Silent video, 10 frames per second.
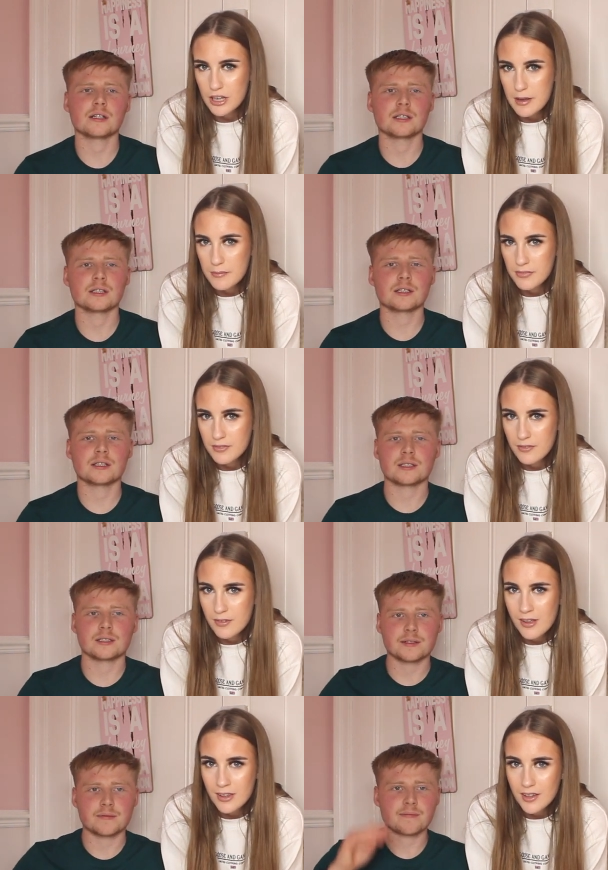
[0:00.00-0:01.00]
Speaker 1: him
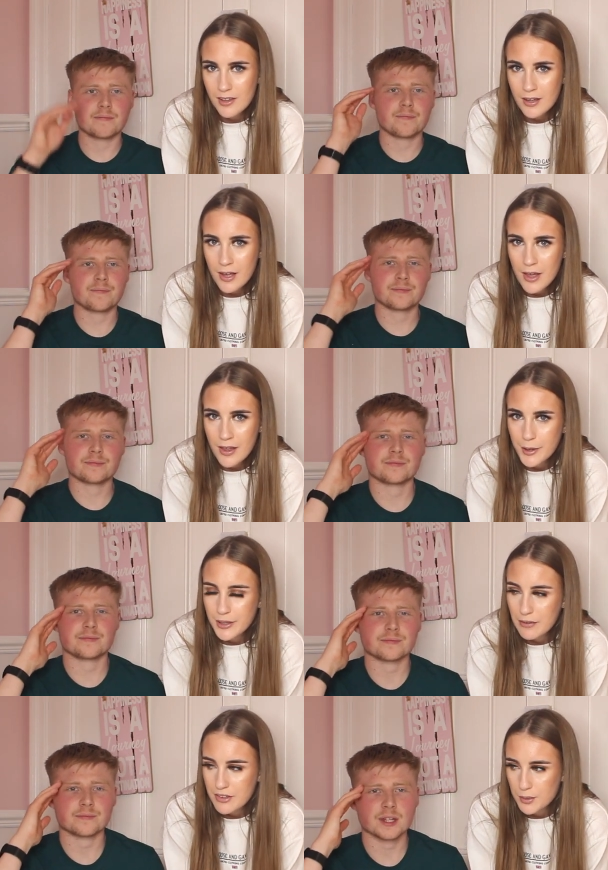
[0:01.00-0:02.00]

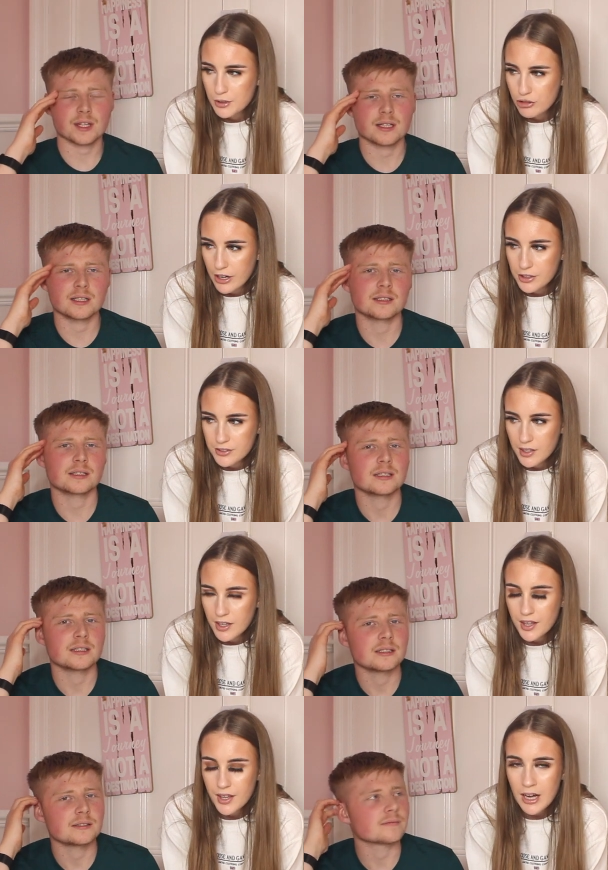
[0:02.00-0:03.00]
the outfits I'm going to try on
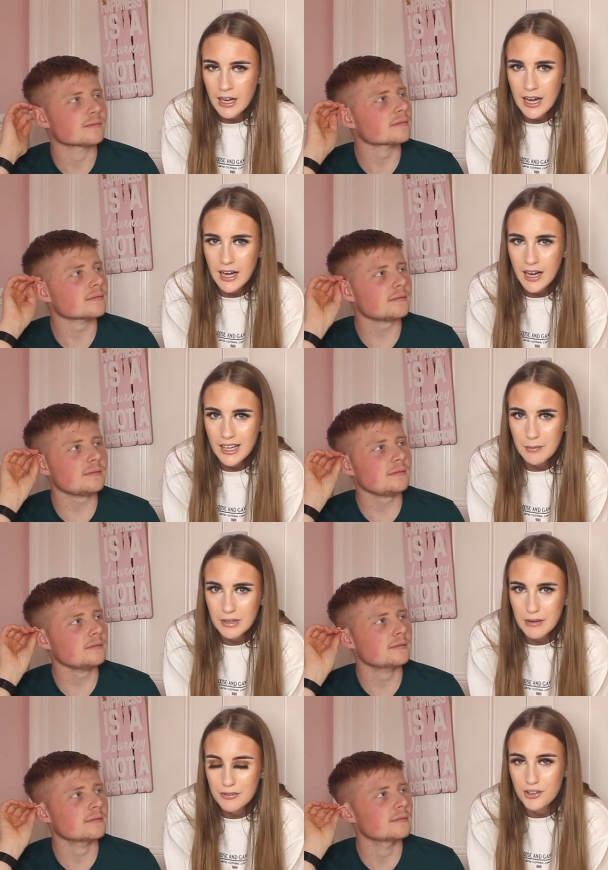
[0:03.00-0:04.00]
uh, and then
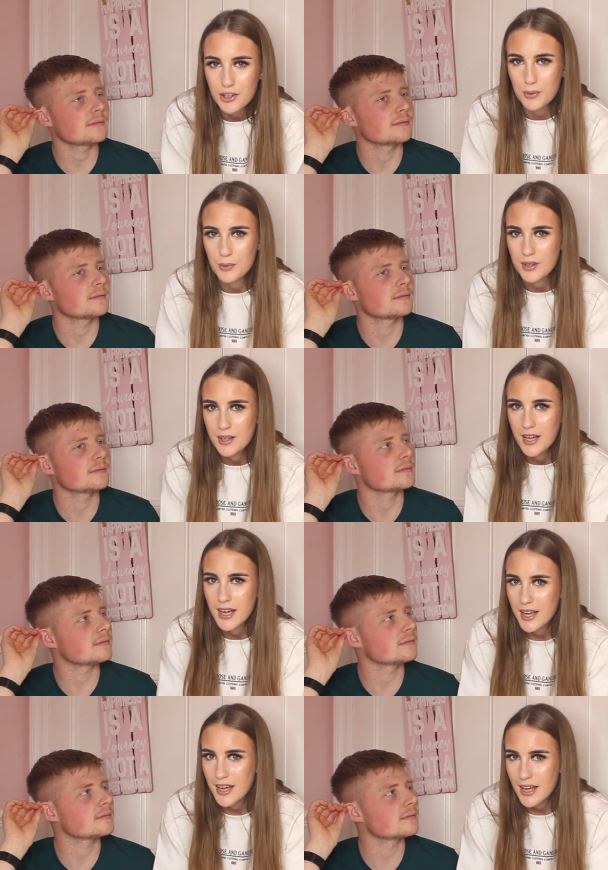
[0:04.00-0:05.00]
we'll have to
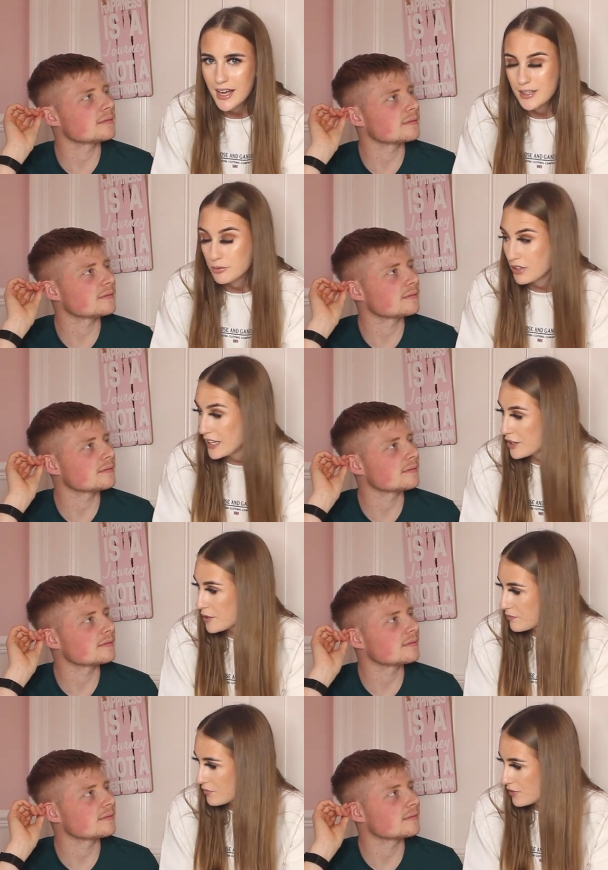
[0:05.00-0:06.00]
uh, rate
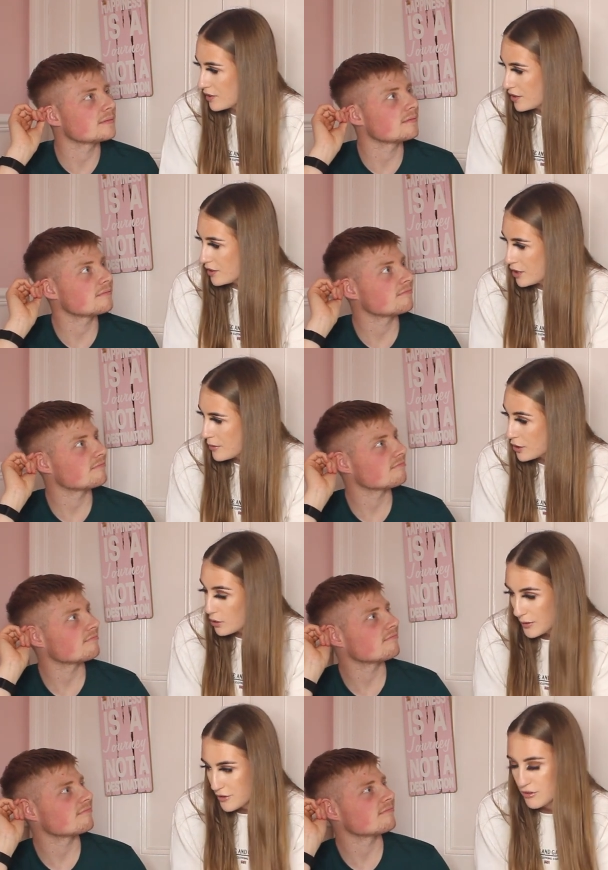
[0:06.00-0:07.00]
them. Well,
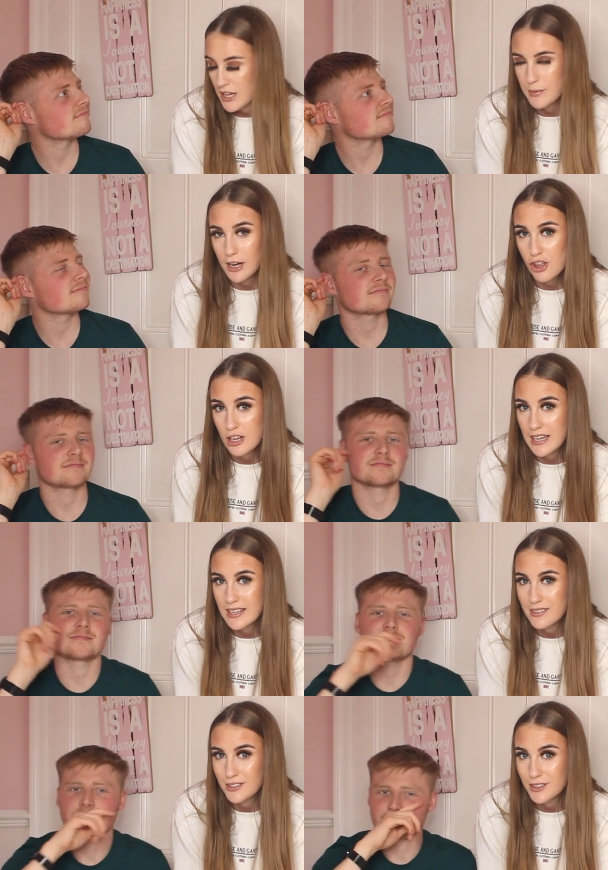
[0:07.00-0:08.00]
you'll have to rate them actually.
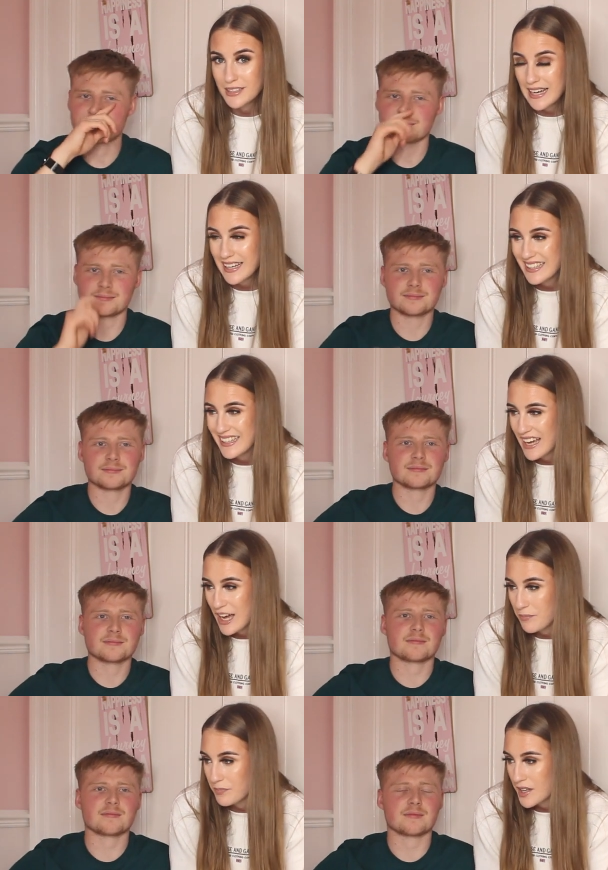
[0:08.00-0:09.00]
So yeah,
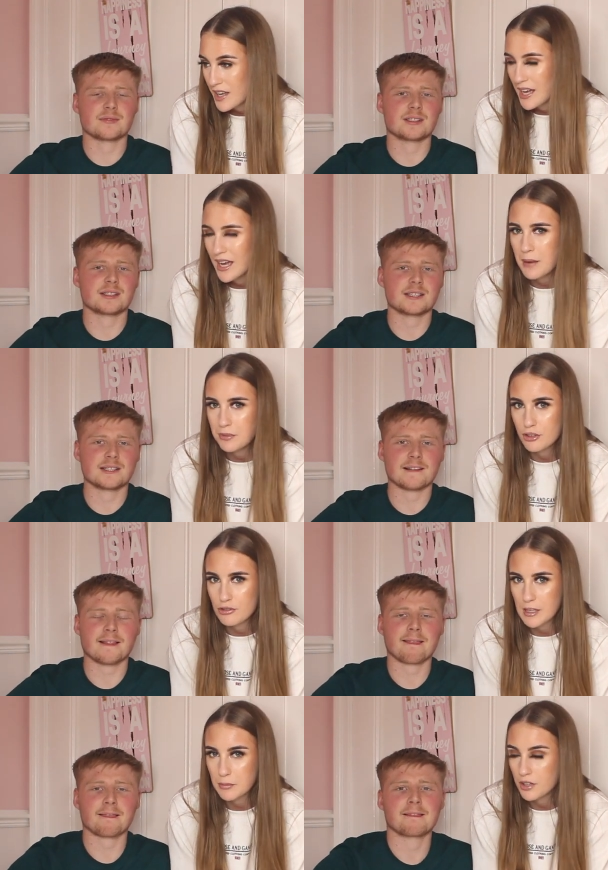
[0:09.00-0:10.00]
um, I'm just going to
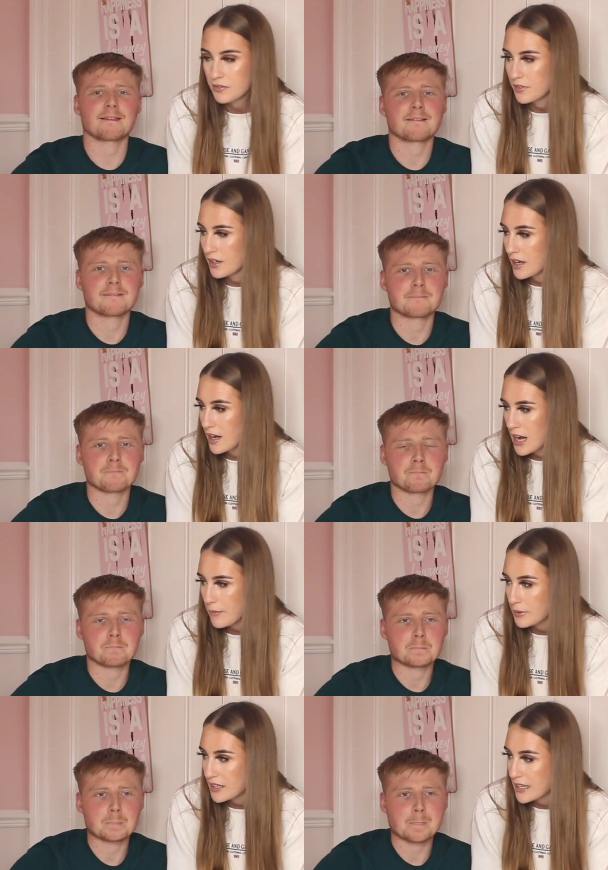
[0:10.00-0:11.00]
try them on.
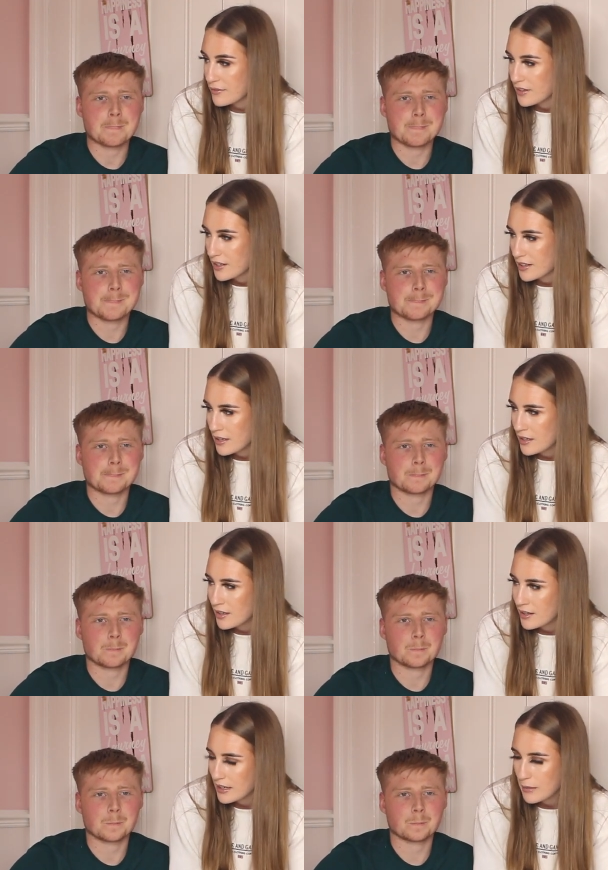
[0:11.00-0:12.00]
I'll probably leave
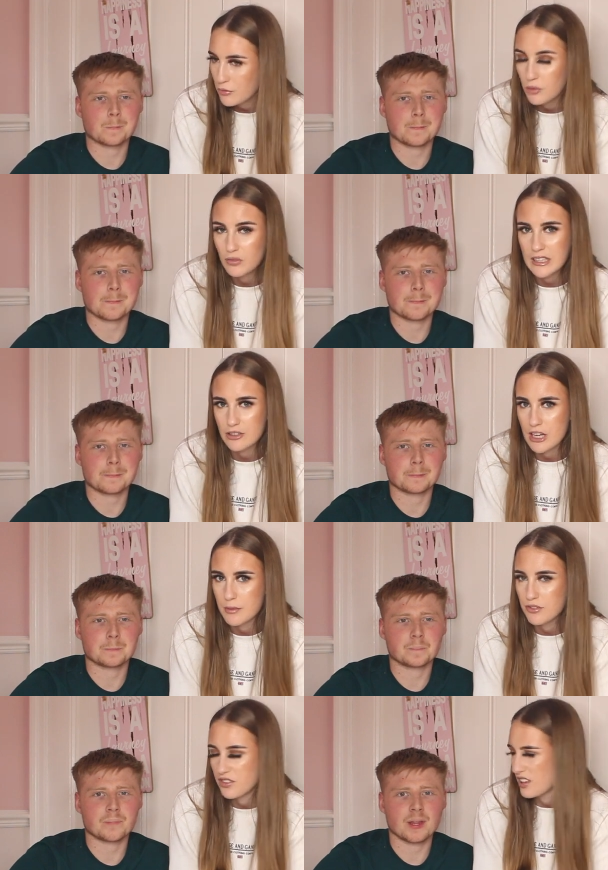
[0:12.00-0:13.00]
the camera on while I try
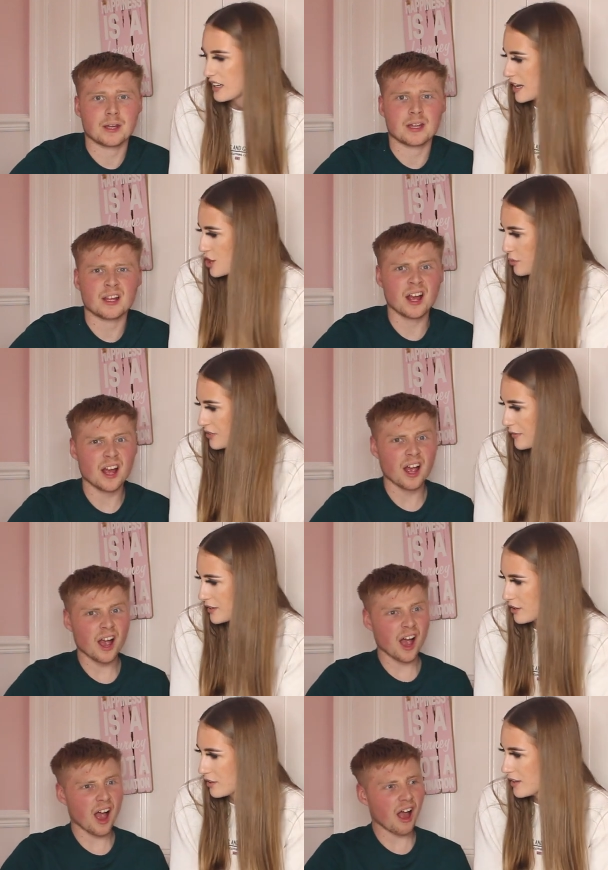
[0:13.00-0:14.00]
them on just in case you want to
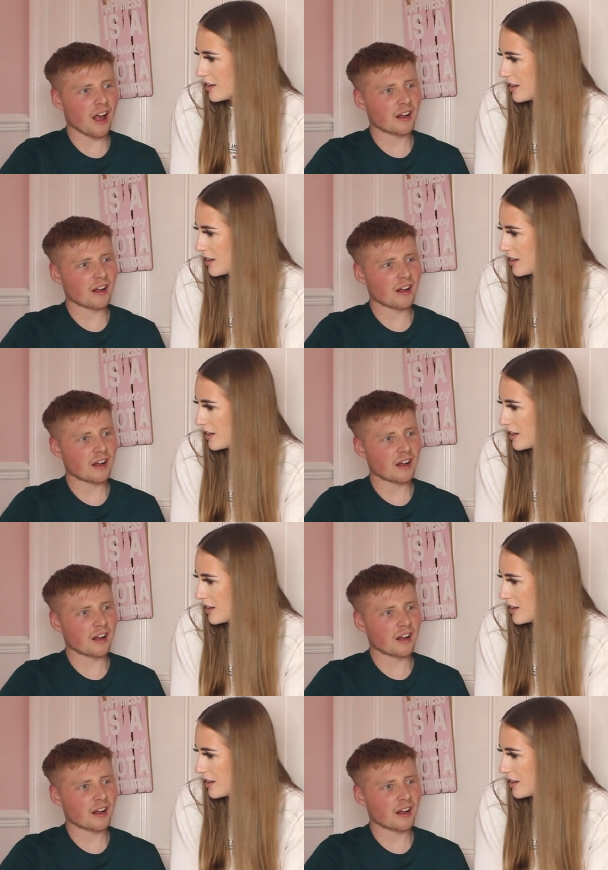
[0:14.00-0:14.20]
have a look.